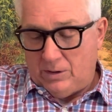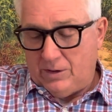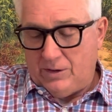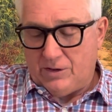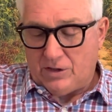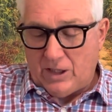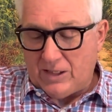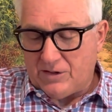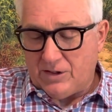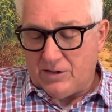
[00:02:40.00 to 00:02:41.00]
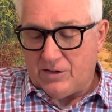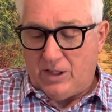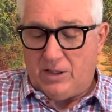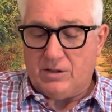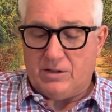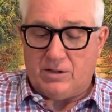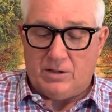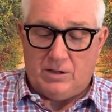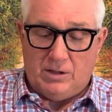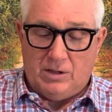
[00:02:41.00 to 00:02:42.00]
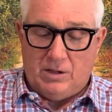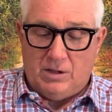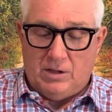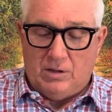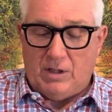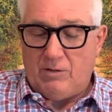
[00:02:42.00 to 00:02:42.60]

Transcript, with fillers: in this classic sense, we